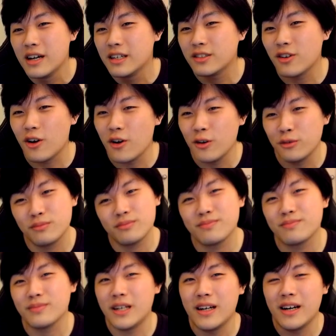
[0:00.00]
So
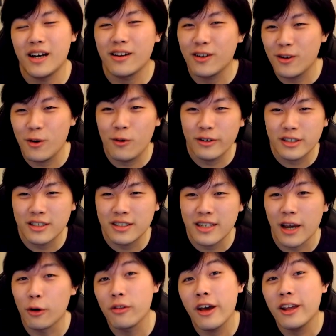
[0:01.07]
I don't know what to
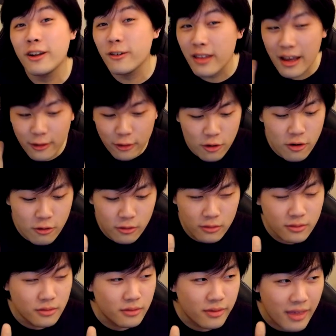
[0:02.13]
say. Well, they
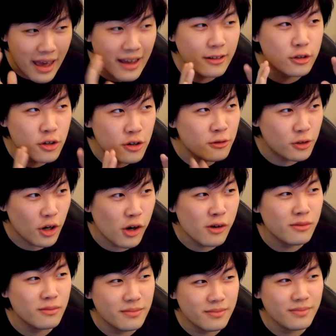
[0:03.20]

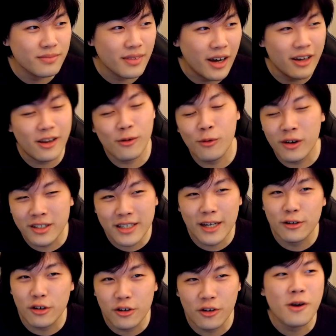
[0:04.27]
do. I didn't want to say
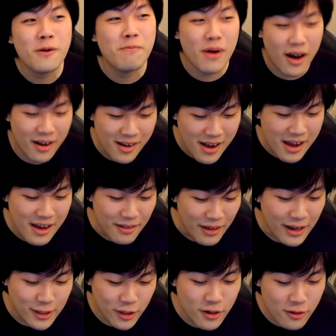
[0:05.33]
do-do, but
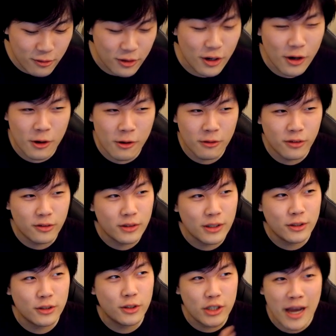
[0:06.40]
they do
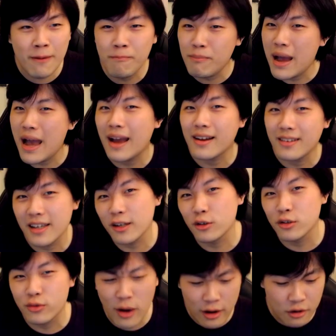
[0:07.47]
gem pack
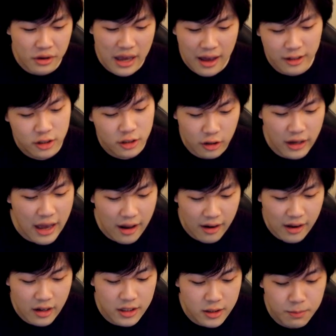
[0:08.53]
deals where you get to get
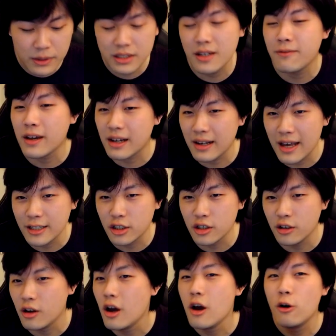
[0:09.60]
like a specific
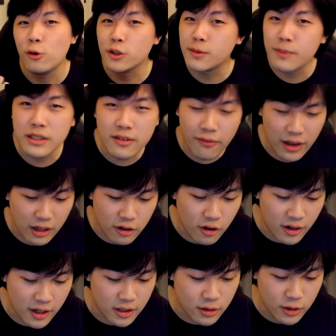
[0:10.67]
legend or specific
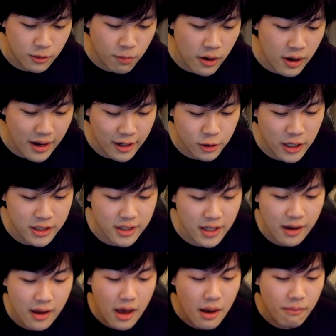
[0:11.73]
units, which is pretty interesting.